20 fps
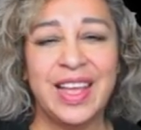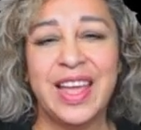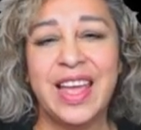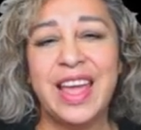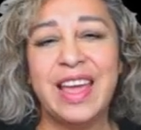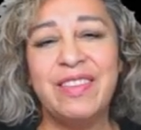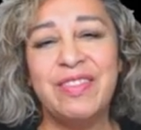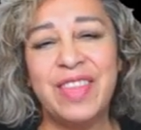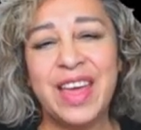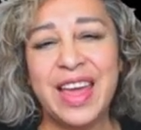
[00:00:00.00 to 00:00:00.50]

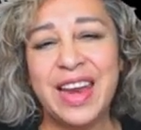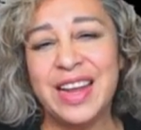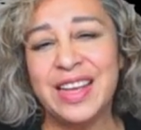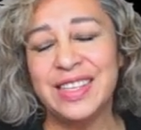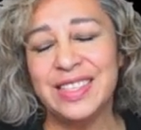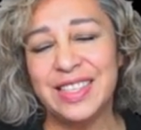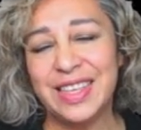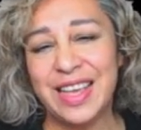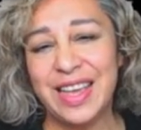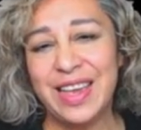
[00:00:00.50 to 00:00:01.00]
And that I
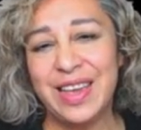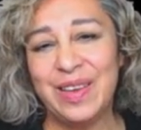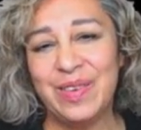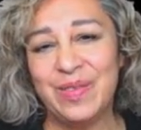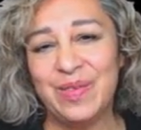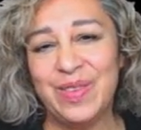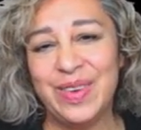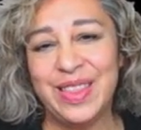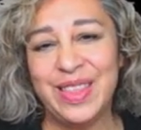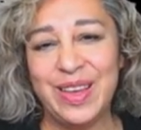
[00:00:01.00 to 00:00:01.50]
say
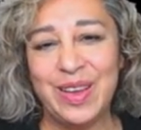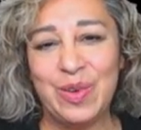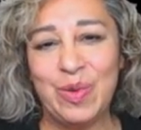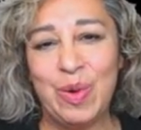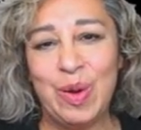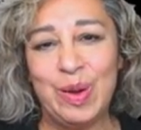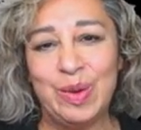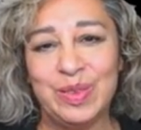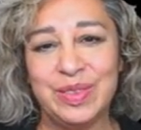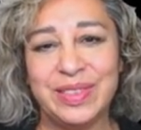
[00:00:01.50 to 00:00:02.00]
within
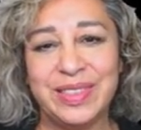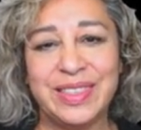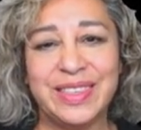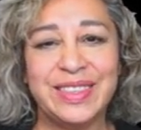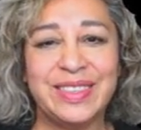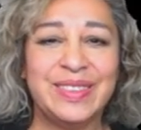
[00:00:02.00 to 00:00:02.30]
quotes.